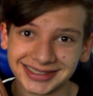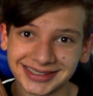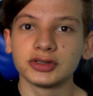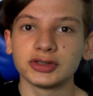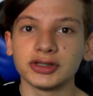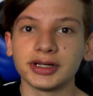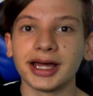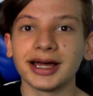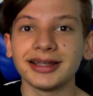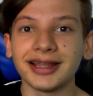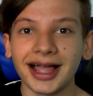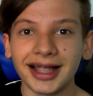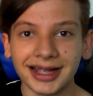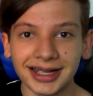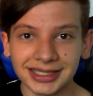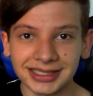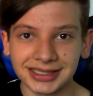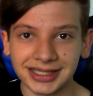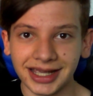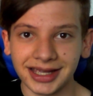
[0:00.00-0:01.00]
So now, like
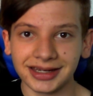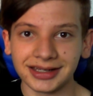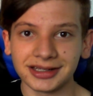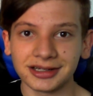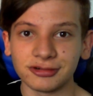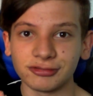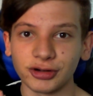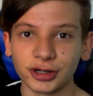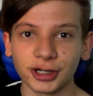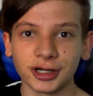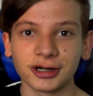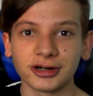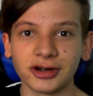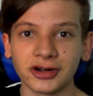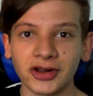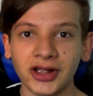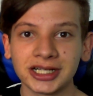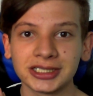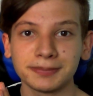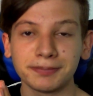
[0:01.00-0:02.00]
I stated,
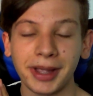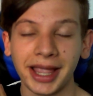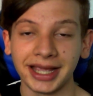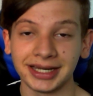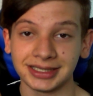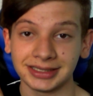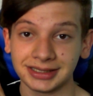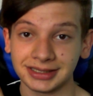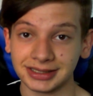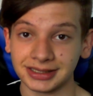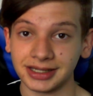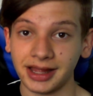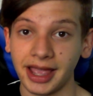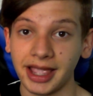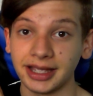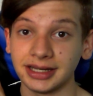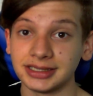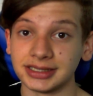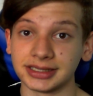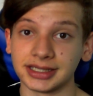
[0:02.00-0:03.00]
RotoGro has patented
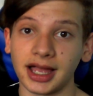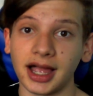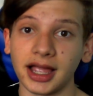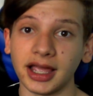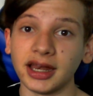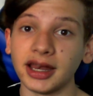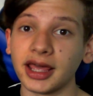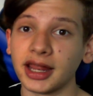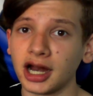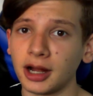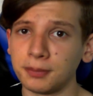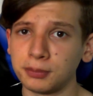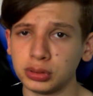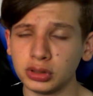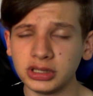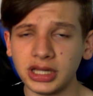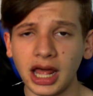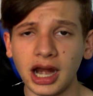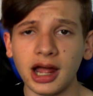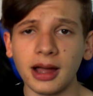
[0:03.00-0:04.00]
a design, and I'll
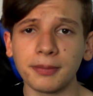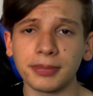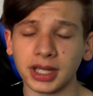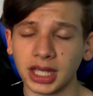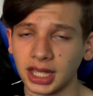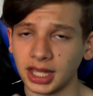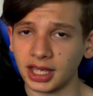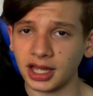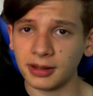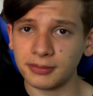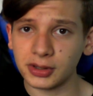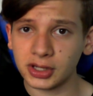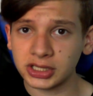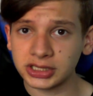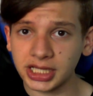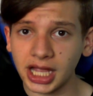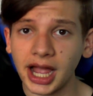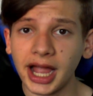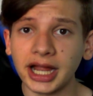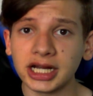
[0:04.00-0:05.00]
put that up here
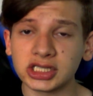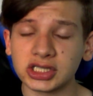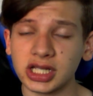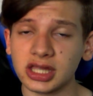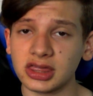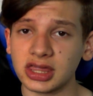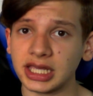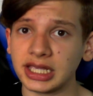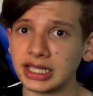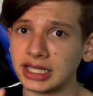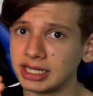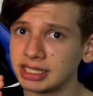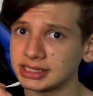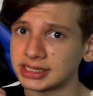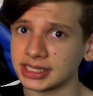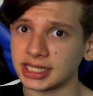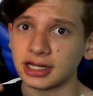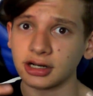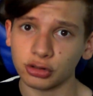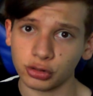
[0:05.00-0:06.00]
because I actually think it is
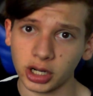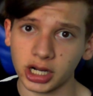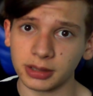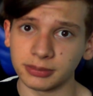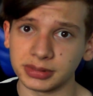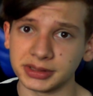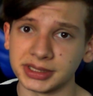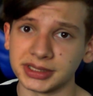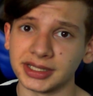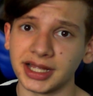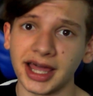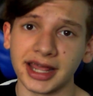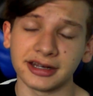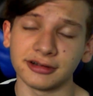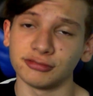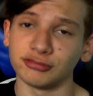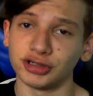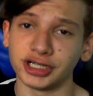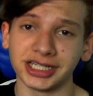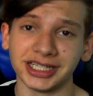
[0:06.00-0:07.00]
incredible, and
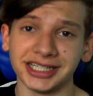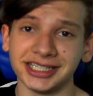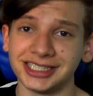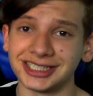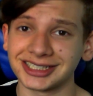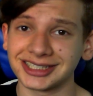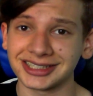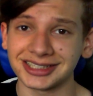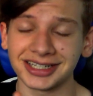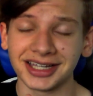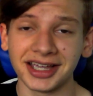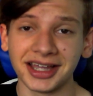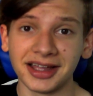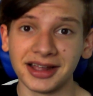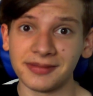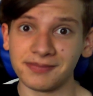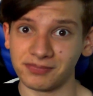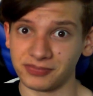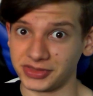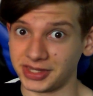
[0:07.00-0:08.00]
it really just
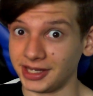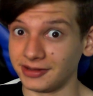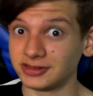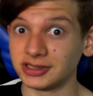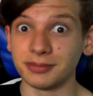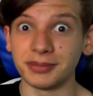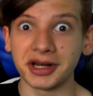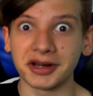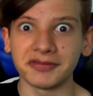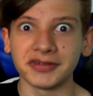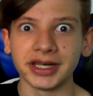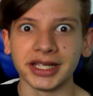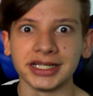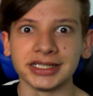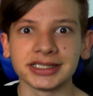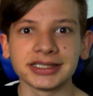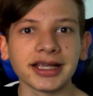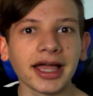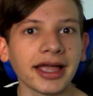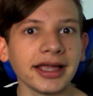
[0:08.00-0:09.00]
gives a bit of an
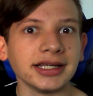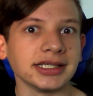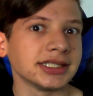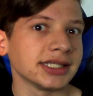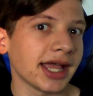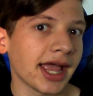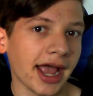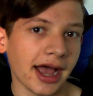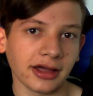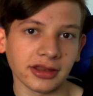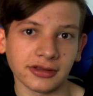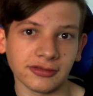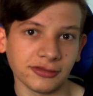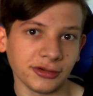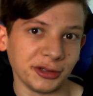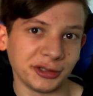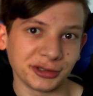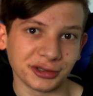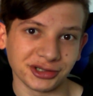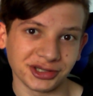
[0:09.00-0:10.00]
insight into how the
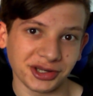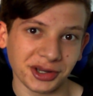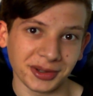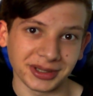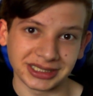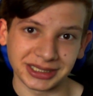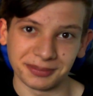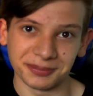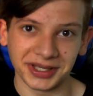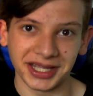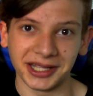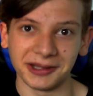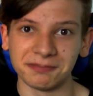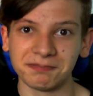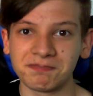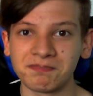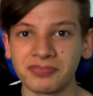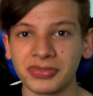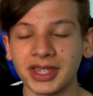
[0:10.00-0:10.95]
future is going to be.